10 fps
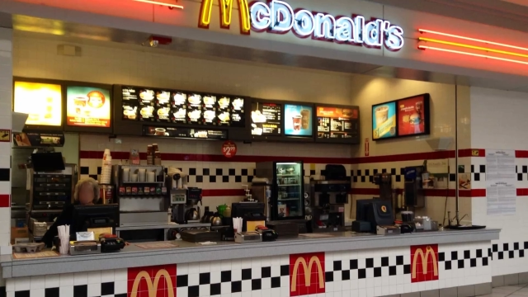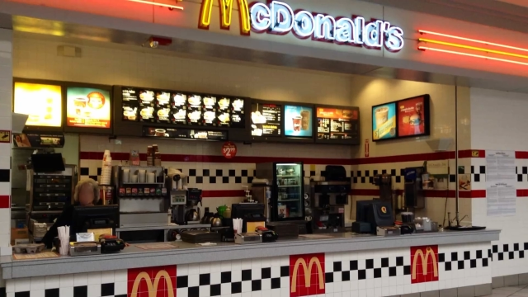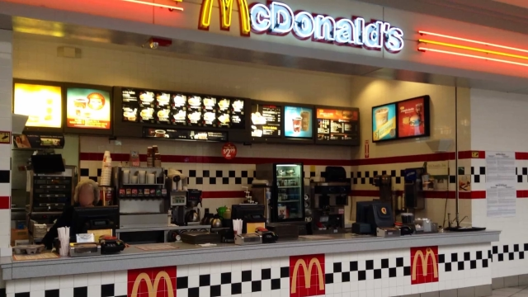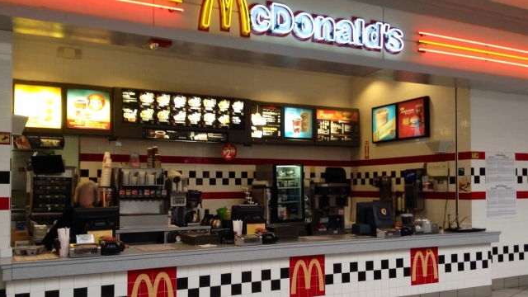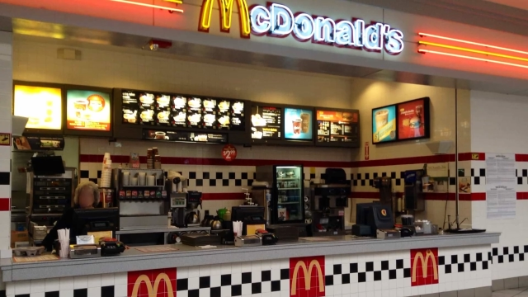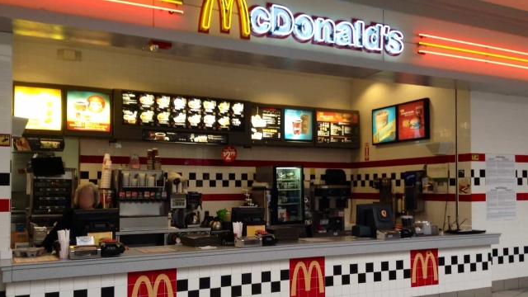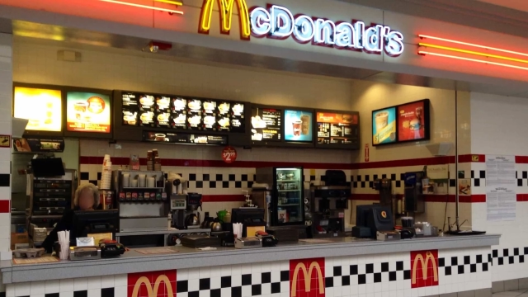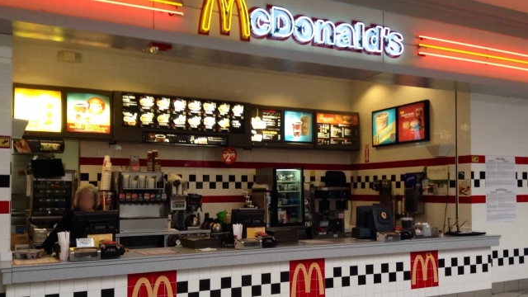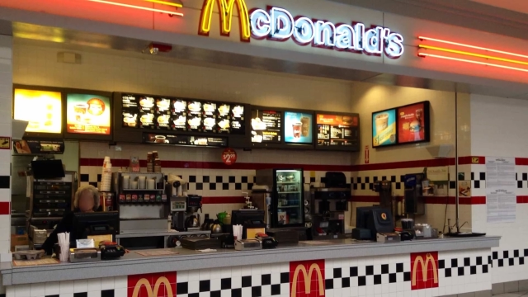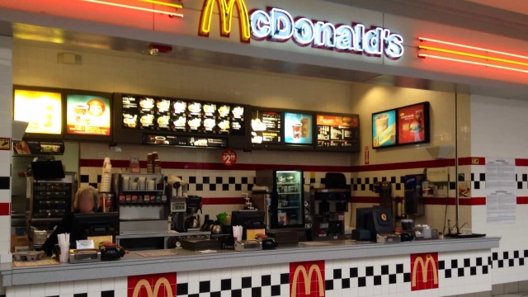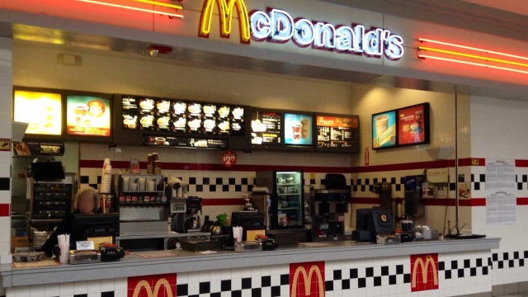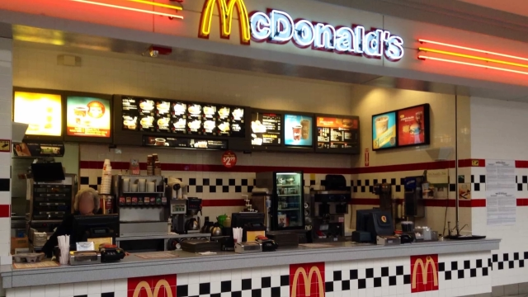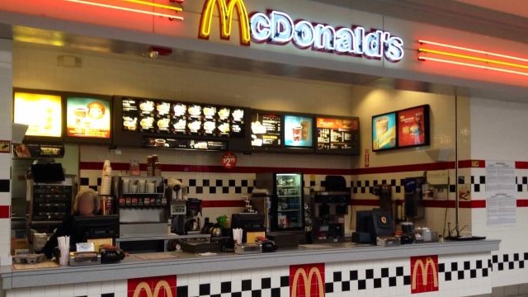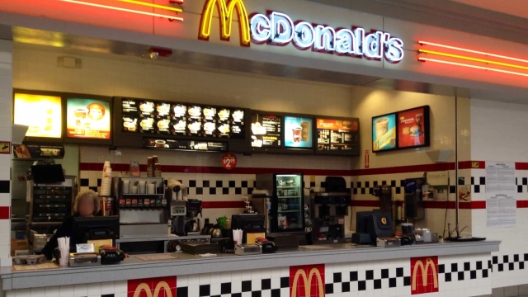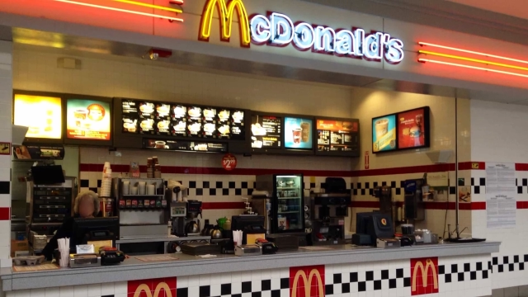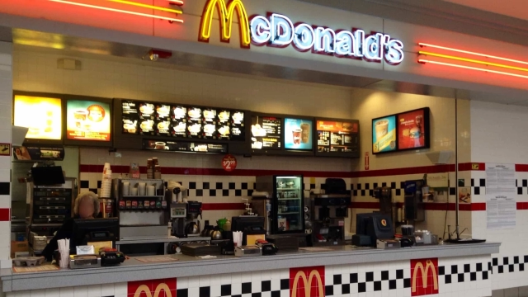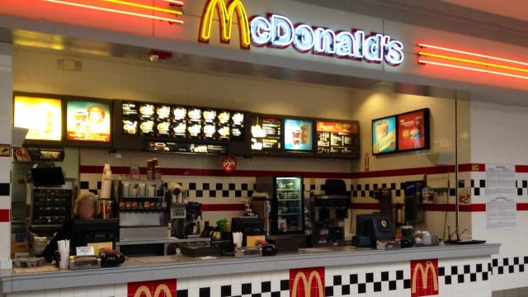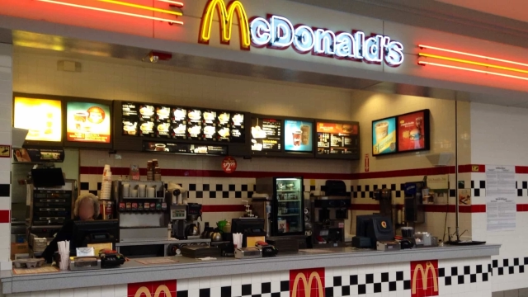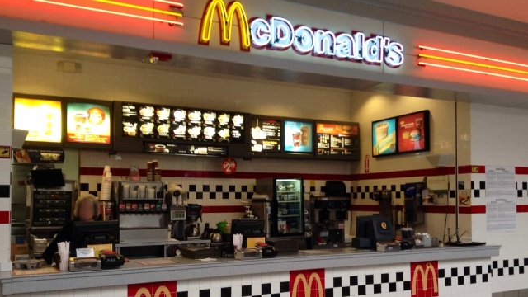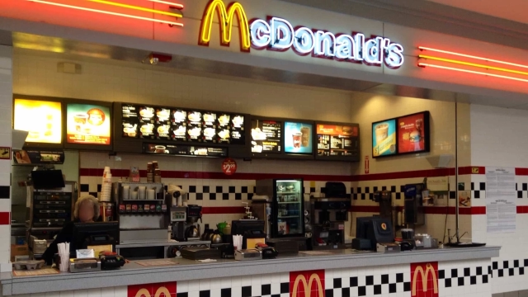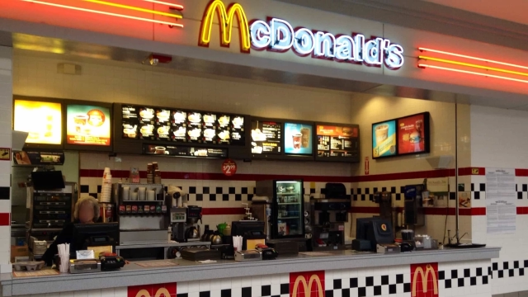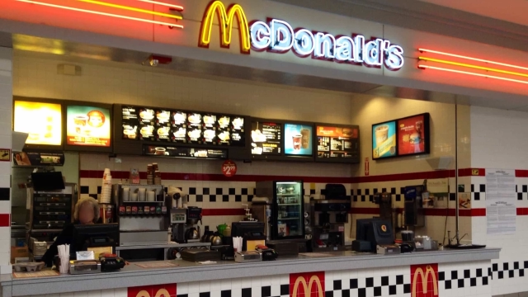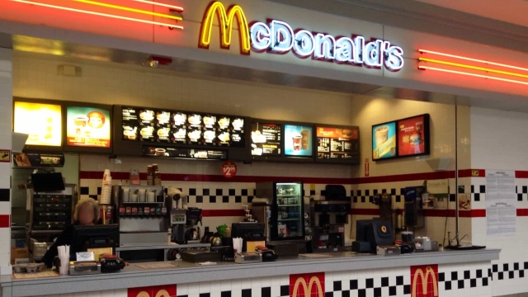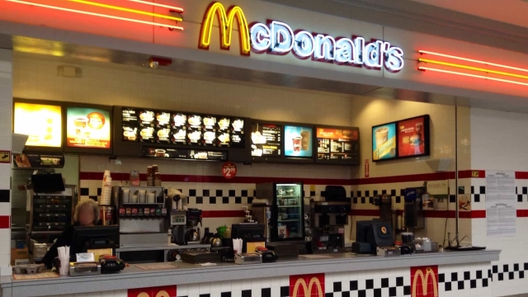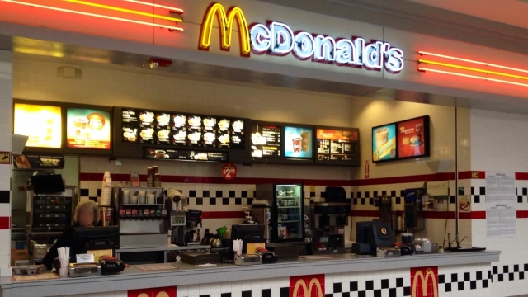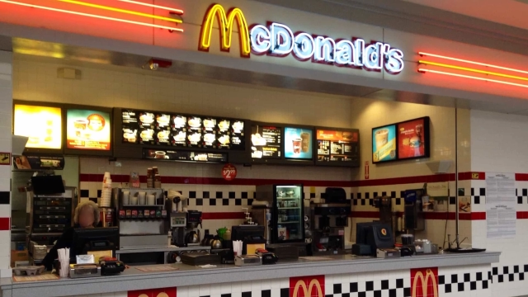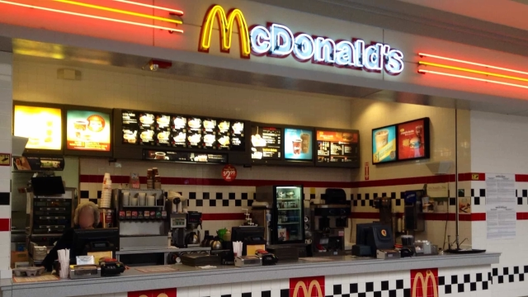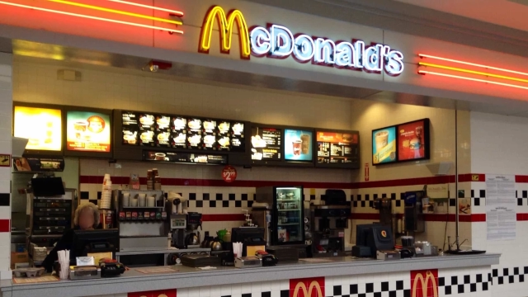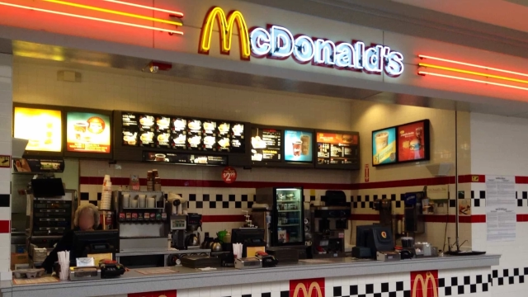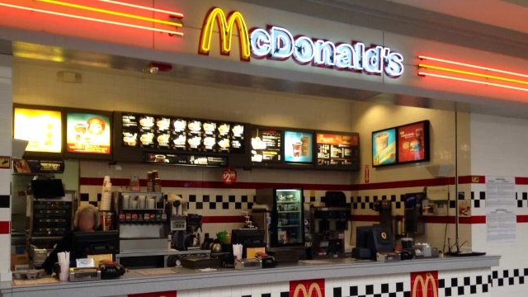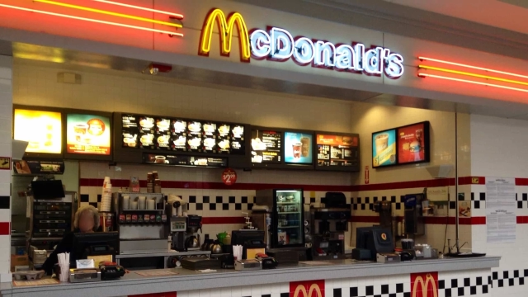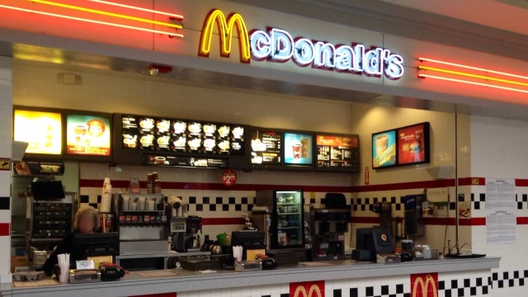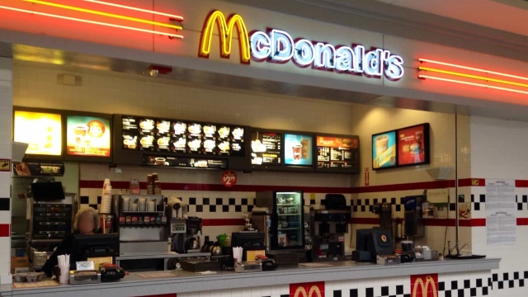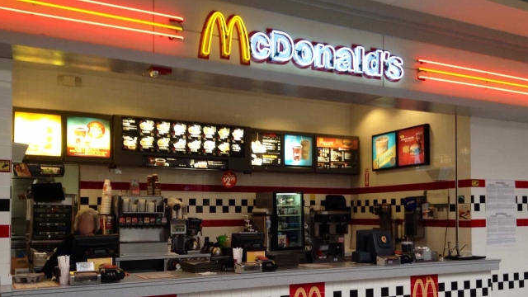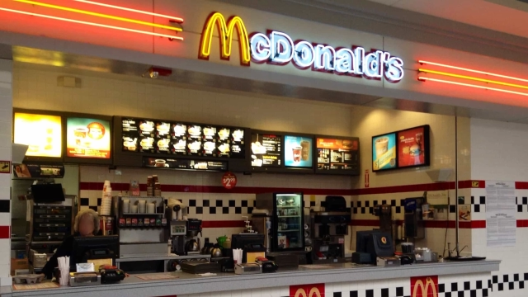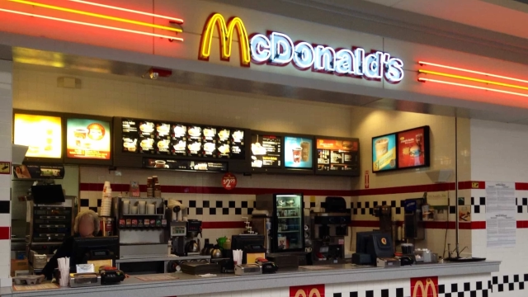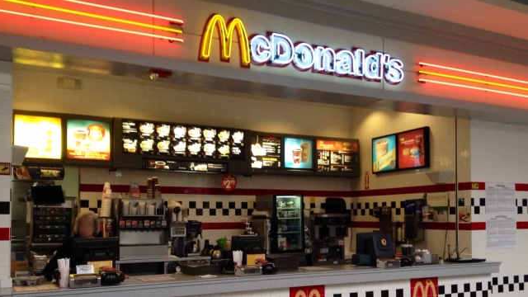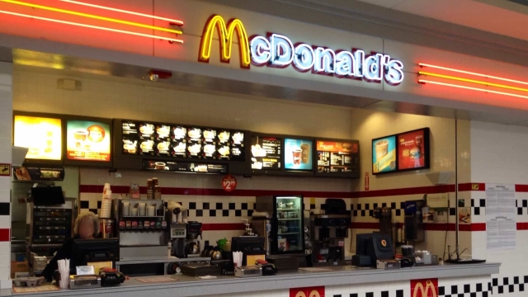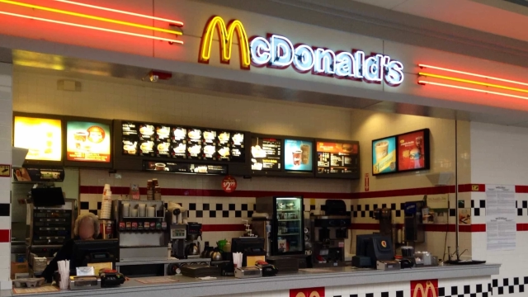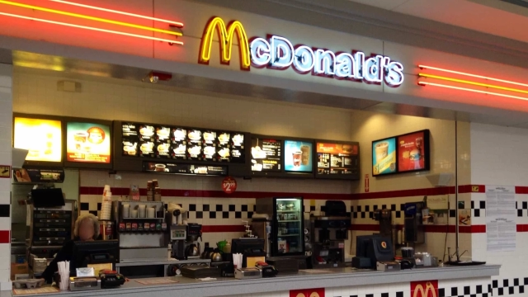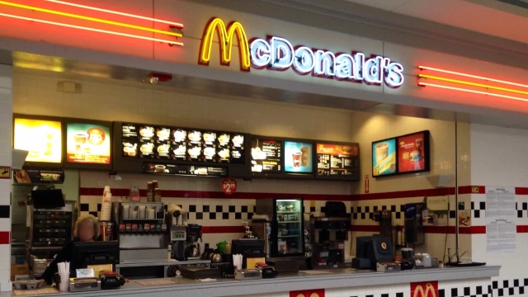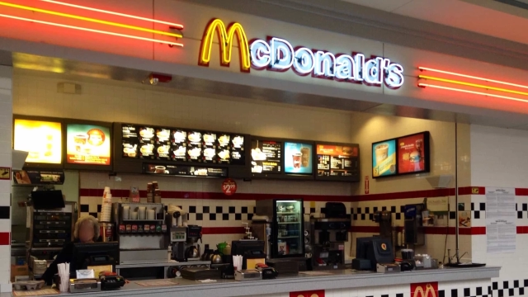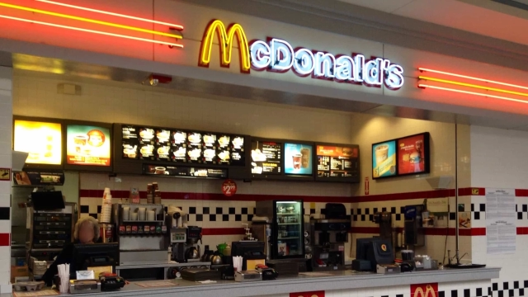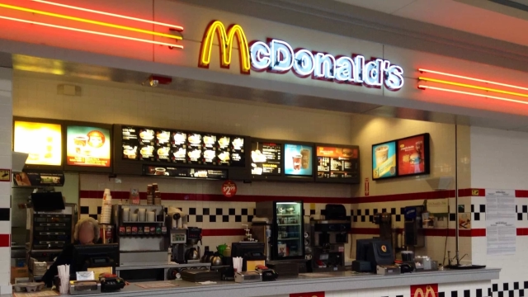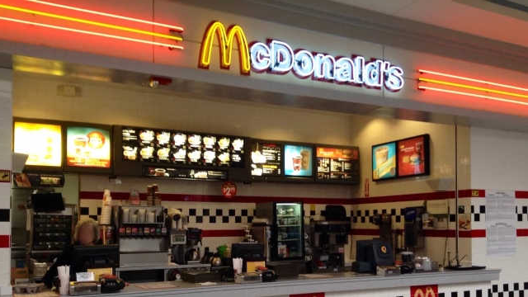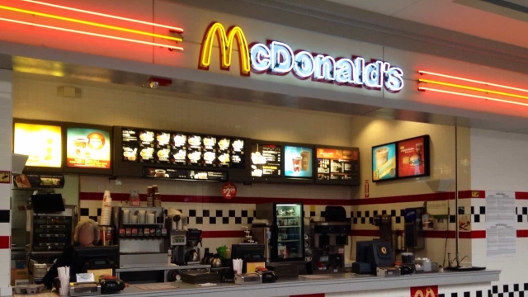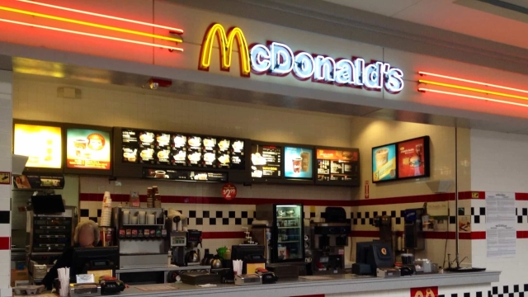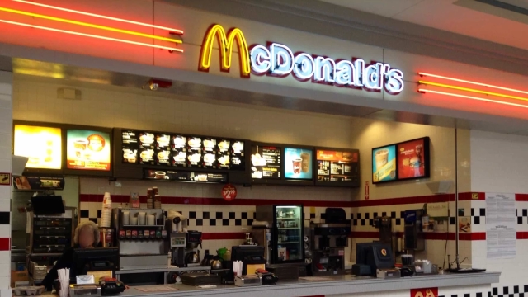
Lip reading: Nobody's mouth can be seen.